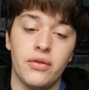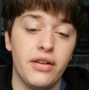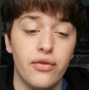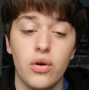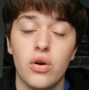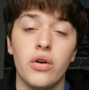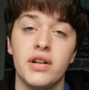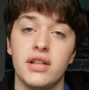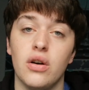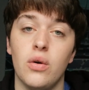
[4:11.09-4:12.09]
Only four
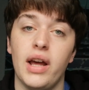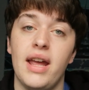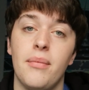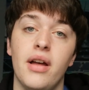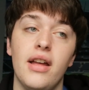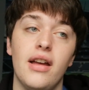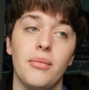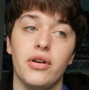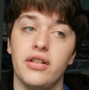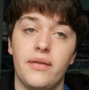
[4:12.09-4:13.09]
corners in the whole game,
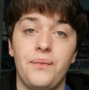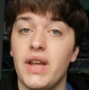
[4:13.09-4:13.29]
but